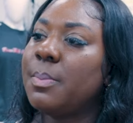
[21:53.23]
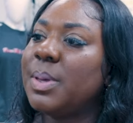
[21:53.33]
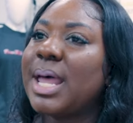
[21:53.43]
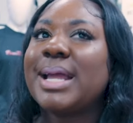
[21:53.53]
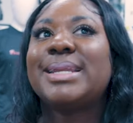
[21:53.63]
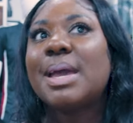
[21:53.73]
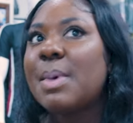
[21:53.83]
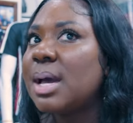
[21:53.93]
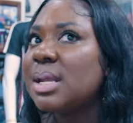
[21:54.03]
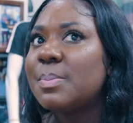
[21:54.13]
and been like,
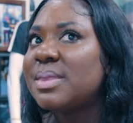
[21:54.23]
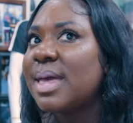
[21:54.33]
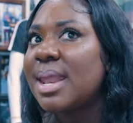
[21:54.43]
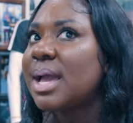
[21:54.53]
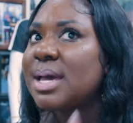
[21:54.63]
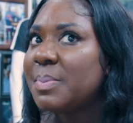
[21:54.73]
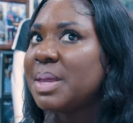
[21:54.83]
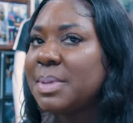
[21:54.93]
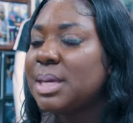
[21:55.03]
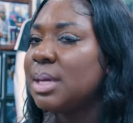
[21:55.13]
damn, I could have been that, and that could
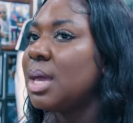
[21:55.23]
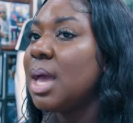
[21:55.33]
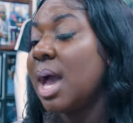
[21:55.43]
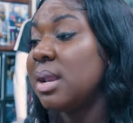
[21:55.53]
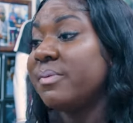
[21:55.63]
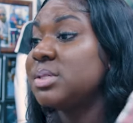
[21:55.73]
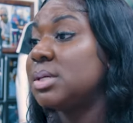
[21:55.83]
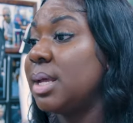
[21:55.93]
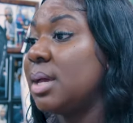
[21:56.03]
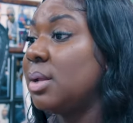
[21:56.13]
have been me. I never
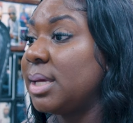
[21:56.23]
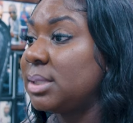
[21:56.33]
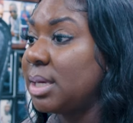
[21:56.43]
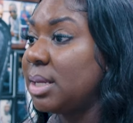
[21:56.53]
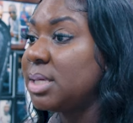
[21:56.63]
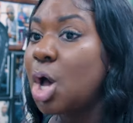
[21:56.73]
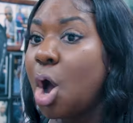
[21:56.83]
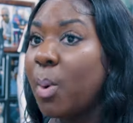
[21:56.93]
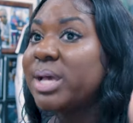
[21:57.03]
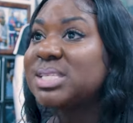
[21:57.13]
took an L like that. It's
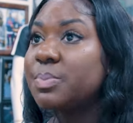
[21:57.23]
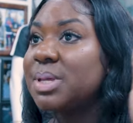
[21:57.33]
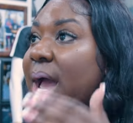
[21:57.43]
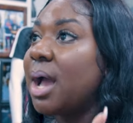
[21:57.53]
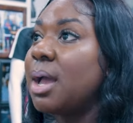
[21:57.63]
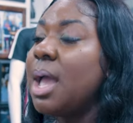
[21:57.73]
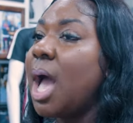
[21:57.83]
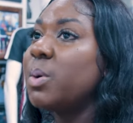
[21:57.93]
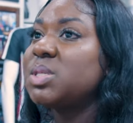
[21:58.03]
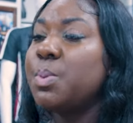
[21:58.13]
always something I
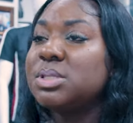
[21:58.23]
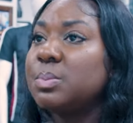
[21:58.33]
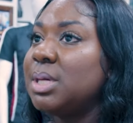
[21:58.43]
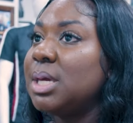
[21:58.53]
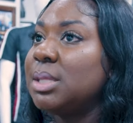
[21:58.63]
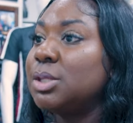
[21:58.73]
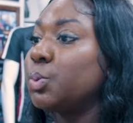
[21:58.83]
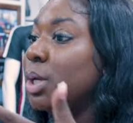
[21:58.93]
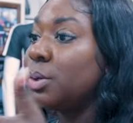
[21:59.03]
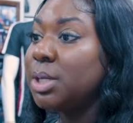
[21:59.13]
was supposed to be in
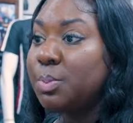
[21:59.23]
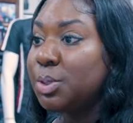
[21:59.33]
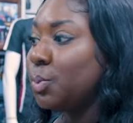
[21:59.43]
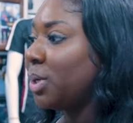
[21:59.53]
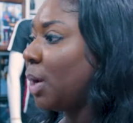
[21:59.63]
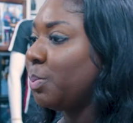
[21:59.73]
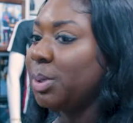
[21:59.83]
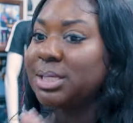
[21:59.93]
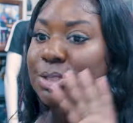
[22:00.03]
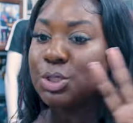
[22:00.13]
the 3LW when they were
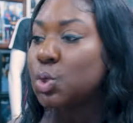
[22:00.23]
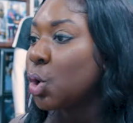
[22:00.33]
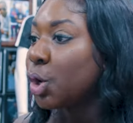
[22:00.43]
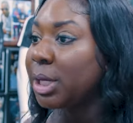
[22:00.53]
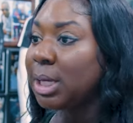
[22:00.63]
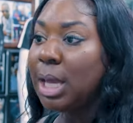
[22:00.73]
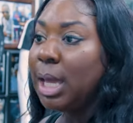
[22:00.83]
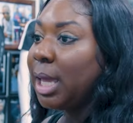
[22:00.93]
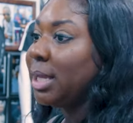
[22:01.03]
replacing the Tory,